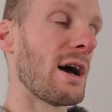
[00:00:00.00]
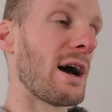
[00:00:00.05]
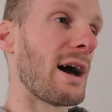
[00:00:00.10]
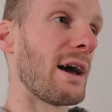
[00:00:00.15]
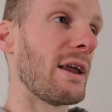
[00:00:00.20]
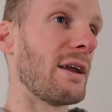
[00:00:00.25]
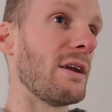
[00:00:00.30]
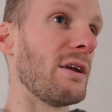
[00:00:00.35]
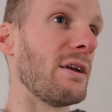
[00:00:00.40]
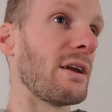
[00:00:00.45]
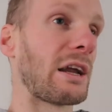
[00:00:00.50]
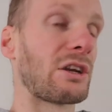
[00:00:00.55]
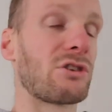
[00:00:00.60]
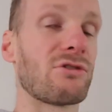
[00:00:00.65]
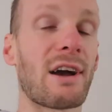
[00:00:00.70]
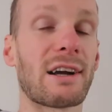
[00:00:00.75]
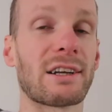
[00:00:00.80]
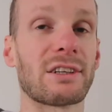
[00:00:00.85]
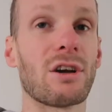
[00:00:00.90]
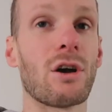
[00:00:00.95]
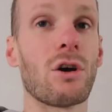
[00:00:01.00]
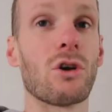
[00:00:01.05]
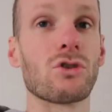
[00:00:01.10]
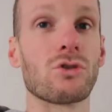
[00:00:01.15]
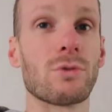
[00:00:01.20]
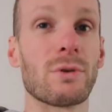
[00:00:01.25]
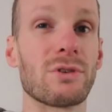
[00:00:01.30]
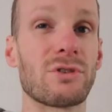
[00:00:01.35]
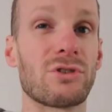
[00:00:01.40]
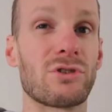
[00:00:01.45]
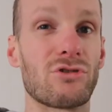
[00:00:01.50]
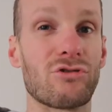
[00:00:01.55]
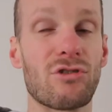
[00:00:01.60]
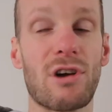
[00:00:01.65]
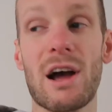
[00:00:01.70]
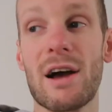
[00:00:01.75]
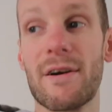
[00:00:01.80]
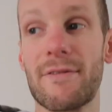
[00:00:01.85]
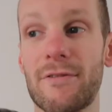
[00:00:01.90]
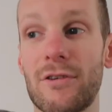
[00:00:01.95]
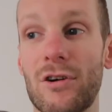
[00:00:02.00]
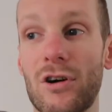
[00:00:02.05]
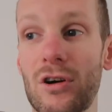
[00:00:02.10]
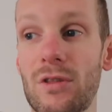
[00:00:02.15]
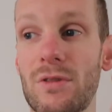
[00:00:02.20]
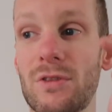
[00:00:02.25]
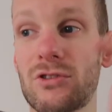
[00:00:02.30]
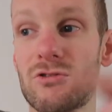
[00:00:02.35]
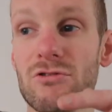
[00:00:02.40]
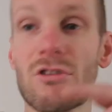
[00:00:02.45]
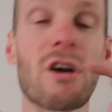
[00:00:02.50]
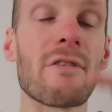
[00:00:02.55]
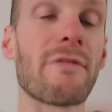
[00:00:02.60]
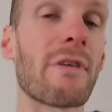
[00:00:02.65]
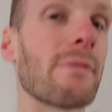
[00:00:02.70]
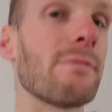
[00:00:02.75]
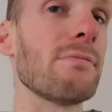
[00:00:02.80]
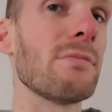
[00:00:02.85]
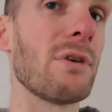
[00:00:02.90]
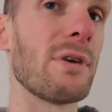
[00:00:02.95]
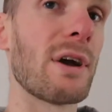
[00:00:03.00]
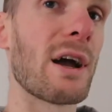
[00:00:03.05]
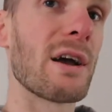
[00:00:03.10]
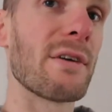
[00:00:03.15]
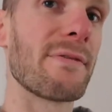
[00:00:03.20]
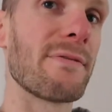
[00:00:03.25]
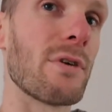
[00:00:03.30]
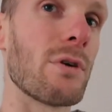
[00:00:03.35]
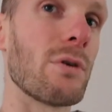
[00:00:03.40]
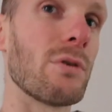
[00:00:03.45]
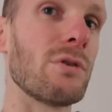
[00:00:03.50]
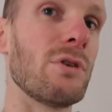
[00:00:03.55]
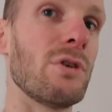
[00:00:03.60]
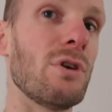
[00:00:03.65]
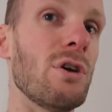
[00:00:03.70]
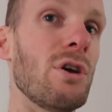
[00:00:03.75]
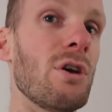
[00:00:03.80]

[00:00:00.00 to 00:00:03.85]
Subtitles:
and I tracked it also on Strava, on the Strava app on my iPhone.